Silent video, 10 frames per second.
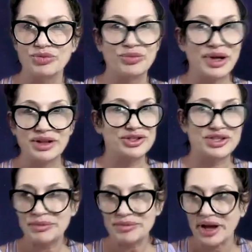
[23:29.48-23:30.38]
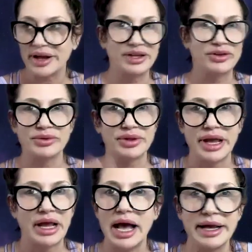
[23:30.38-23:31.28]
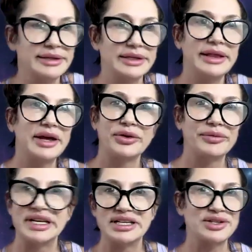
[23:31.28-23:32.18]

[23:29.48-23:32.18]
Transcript: well, Gemini, you were like, I did that already.